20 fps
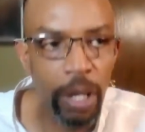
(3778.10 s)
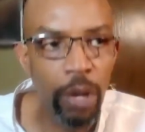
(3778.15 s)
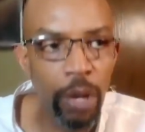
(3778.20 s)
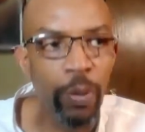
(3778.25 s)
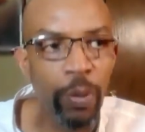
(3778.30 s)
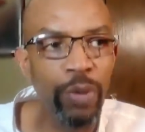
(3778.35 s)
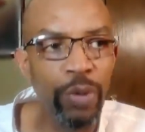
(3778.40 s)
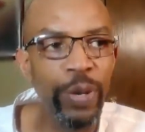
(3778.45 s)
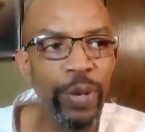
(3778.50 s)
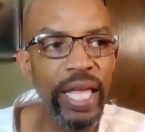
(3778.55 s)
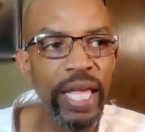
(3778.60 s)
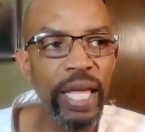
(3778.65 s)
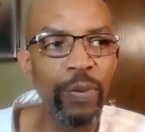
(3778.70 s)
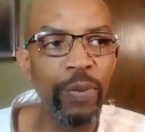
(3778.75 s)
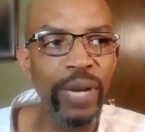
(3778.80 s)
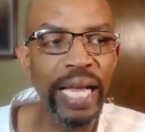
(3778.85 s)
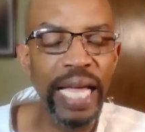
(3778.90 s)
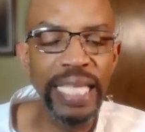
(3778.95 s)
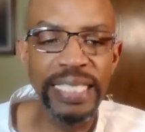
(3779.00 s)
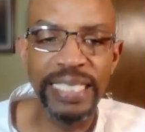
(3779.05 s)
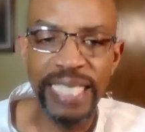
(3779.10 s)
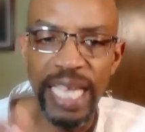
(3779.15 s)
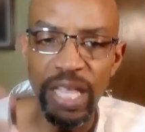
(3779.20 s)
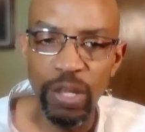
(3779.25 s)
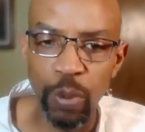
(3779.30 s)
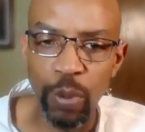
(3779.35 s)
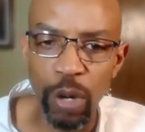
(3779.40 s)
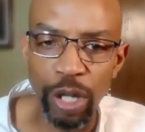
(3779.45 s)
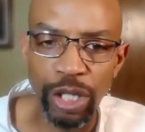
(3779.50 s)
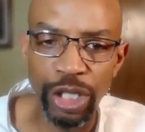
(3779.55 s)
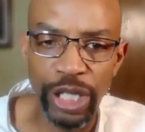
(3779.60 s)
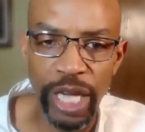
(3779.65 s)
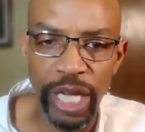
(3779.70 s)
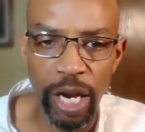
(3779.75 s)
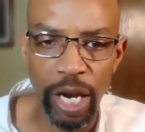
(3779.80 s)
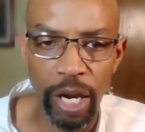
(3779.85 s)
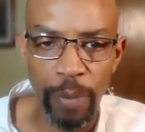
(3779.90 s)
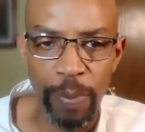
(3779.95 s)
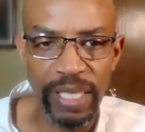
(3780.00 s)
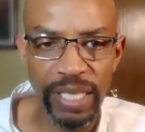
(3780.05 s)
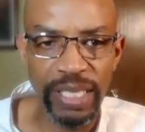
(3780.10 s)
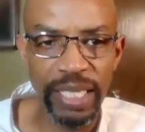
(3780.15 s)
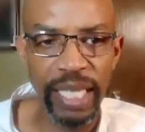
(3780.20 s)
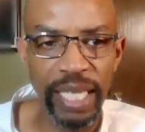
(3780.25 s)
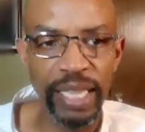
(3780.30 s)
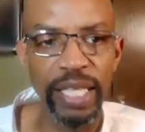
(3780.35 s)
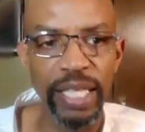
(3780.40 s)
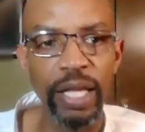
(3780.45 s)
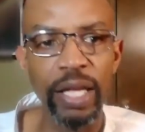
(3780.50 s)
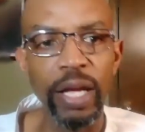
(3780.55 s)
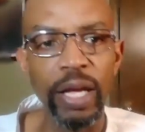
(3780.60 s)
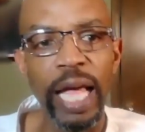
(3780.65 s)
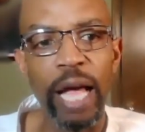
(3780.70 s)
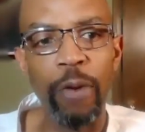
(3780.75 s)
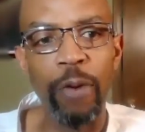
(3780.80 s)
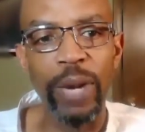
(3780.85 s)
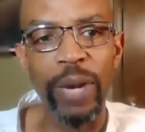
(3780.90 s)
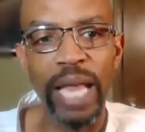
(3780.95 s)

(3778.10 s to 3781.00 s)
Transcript: When I say the word chair, much like what